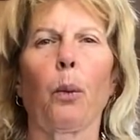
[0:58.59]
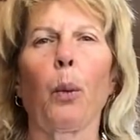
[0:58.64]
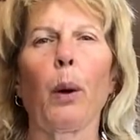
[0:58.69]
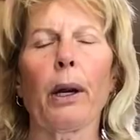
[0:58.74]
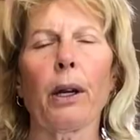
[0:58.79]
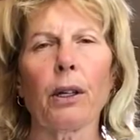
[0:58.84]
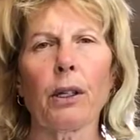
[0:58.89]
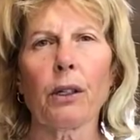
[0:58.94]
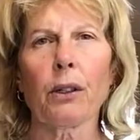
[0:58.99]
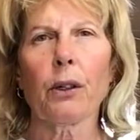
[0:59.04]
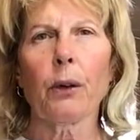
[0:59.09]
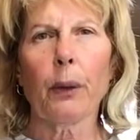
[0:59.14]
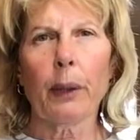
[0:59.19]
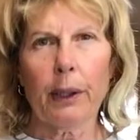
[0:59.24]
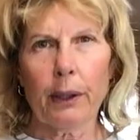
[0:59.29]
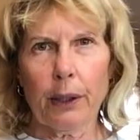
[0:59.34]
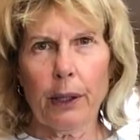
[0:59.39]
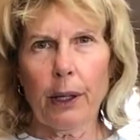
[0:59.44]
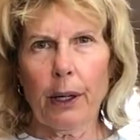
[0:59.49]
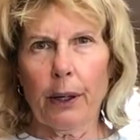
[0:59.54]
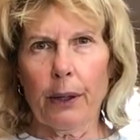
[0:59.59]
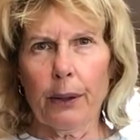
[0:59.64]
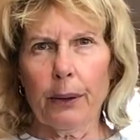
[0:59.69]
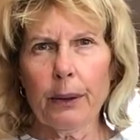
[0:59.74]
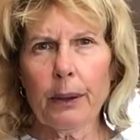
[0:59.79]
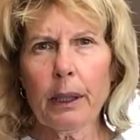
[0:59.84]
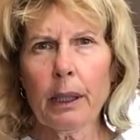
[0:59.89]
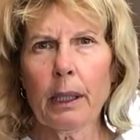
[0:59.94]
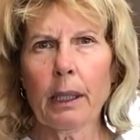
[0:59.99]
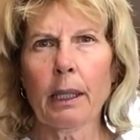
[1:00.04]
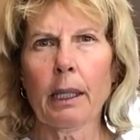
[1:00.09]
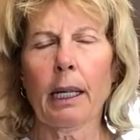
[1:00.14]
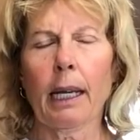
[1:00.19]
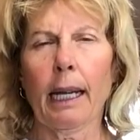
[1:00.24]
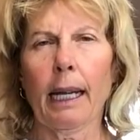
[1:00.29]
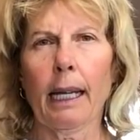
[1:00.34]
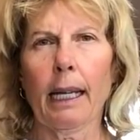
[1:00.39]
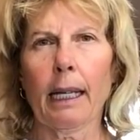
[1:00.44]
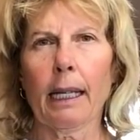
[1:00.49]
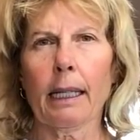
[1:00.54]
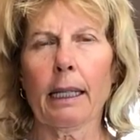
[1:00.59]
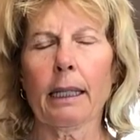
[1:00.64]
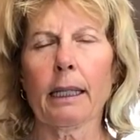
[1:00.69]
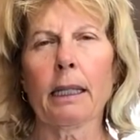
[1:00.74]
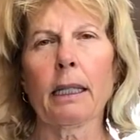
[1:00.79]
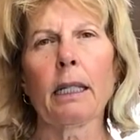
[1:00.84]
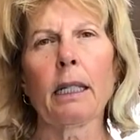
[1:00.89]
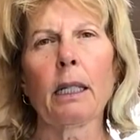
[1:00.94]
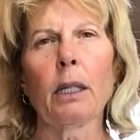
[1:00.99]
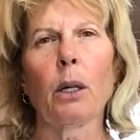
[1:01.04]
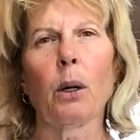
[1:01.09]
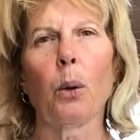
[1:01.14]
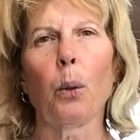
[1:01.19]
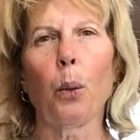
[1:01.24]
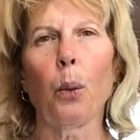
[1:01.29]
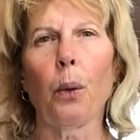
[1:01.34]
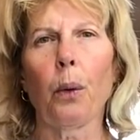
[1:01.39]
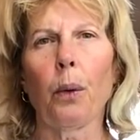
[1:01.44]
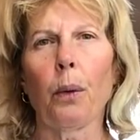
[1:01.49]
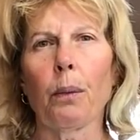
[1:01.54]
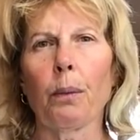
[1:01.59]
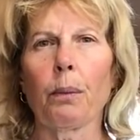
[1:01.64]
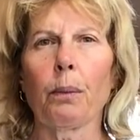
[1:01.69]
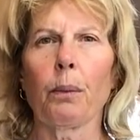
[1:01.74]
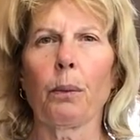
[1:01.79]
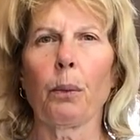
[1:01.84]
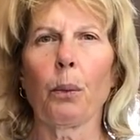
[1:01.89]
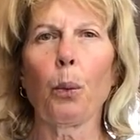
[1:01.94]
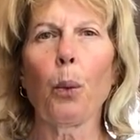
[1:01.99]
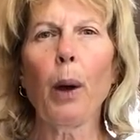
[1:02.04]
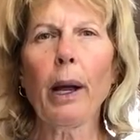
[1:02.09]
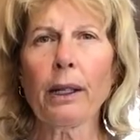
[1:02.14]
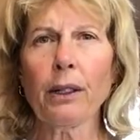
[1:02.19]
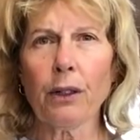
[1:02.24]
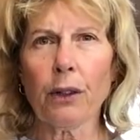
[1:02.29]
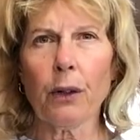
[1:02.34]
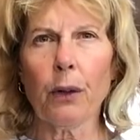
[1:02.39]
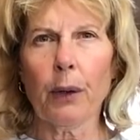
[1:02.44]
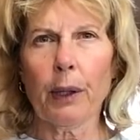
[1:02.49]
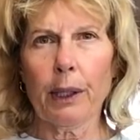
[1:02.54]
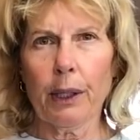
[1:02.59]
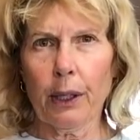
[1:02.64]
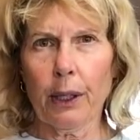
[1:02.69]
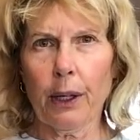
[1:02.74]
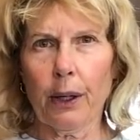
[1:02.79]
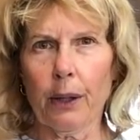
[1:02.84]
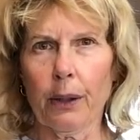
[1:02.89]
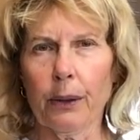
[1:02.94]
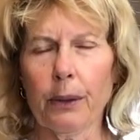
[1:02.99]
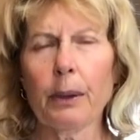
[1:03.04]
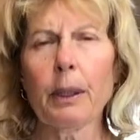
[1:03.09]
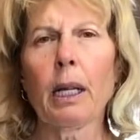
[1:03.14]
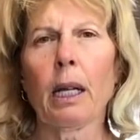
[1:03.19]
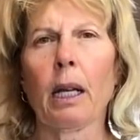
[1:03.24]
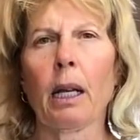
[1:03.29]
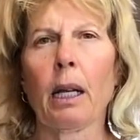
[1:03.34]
where you're going to go and when you're going to go,